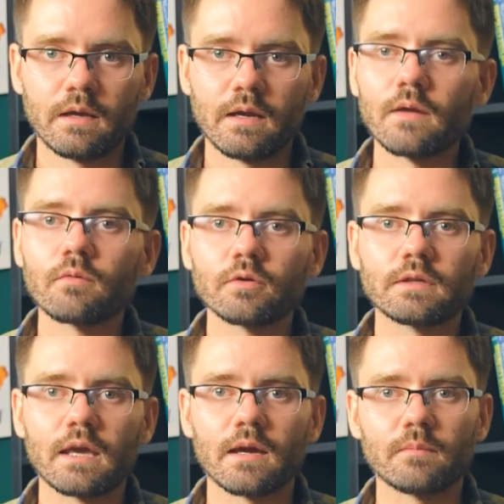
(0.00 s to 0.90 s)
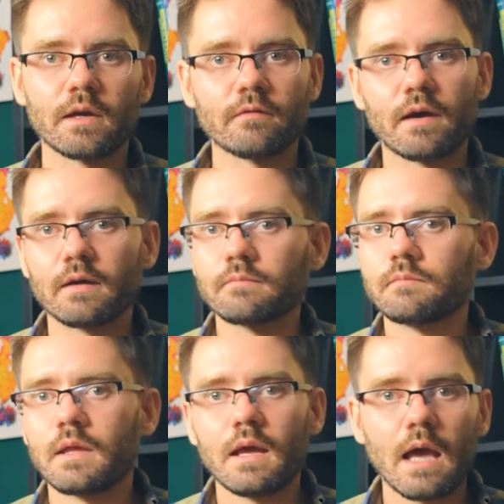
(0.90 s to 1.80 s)
It really can be. I've had
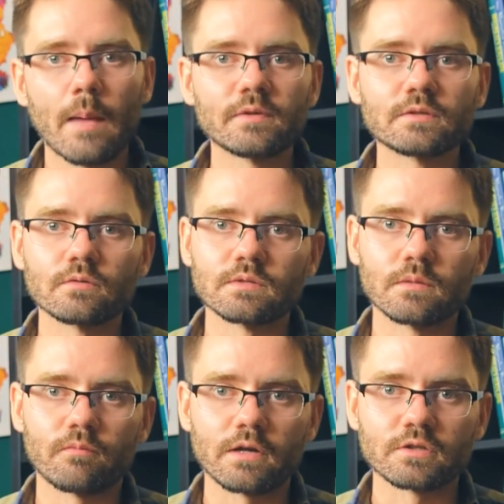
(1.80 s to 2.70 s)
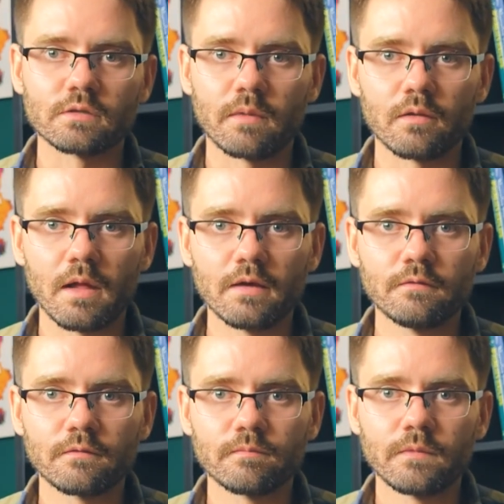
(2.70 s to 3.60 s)
episodes of depression in my
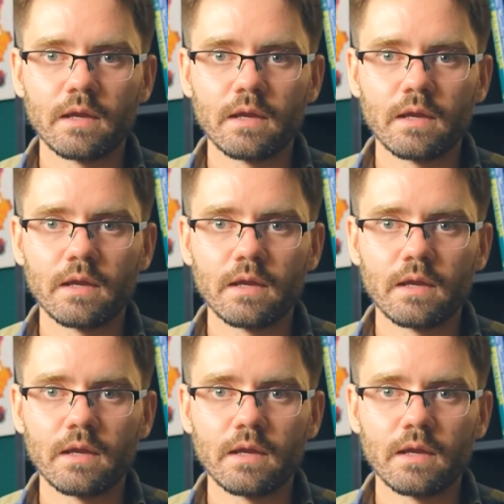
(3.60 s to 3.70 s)
life.